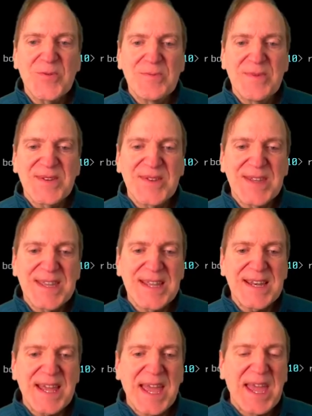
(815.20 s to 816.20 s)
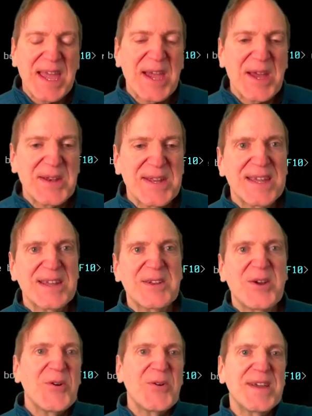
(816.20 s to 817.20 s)
machine and
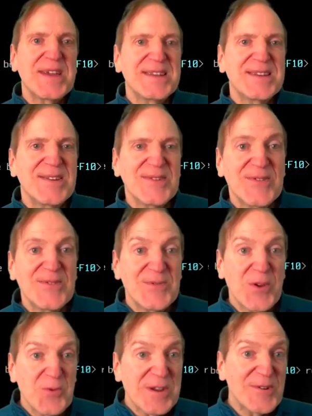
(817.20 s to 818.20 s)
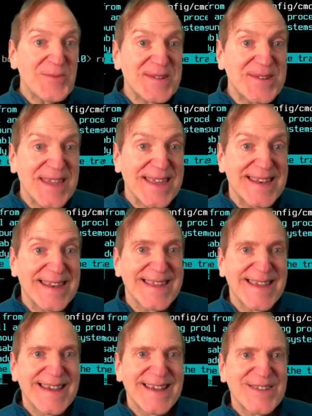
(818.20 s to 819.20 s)
go into the real machine.
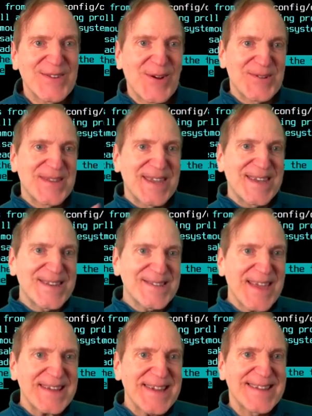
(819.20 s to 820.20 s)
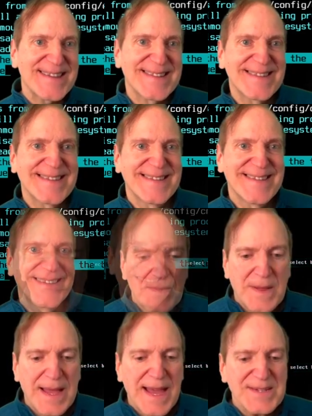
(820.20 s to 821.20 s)
So I'll see you in a second.
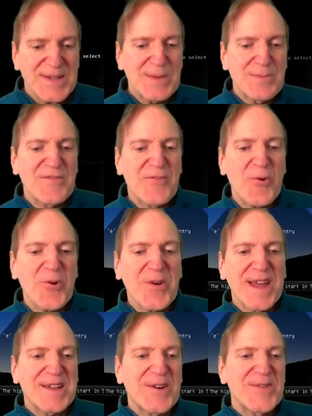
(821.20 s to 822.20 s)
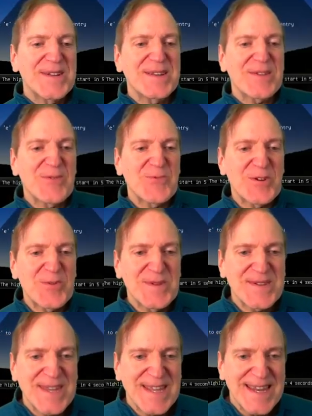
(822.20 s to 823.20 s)
Actually, before I go into the real
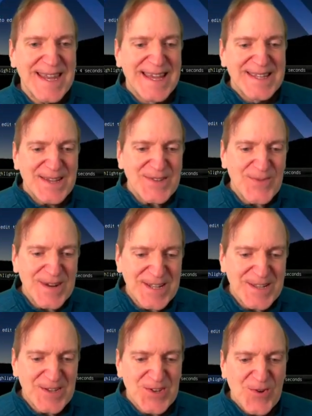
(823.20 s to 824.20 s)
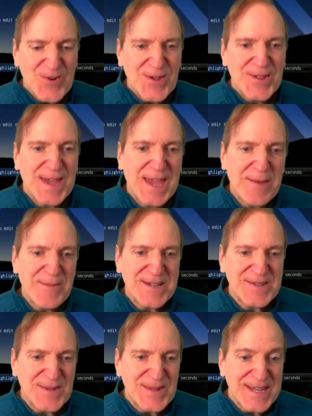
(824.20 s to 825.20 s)
machine, just wanted to show you the
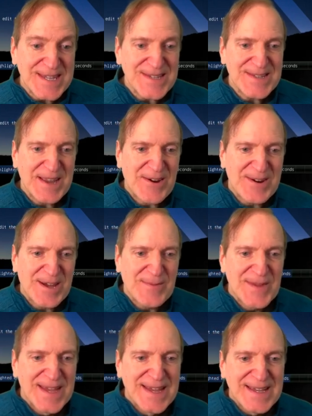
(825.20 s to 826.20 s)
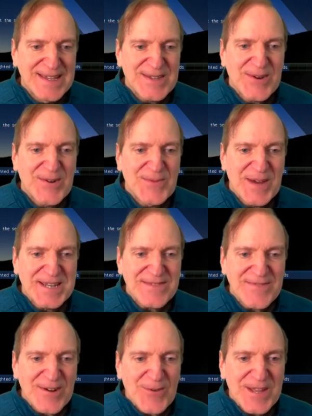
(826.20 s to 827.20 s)
MX Linux startup. So by
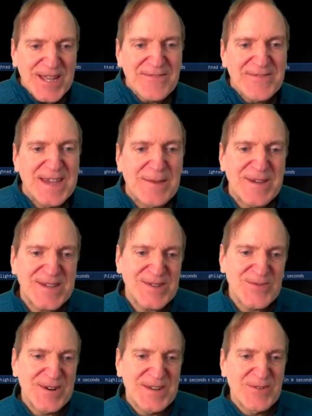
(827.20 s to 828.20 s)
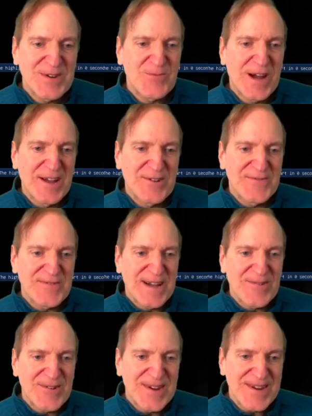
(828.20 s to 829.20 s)
default, we have the MX21
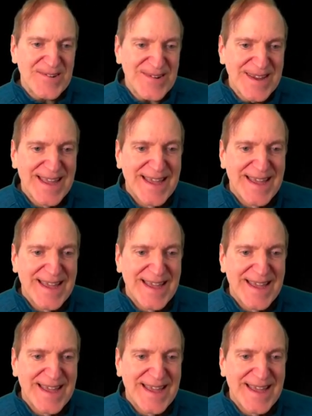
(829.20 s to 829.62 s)
Wildflower here.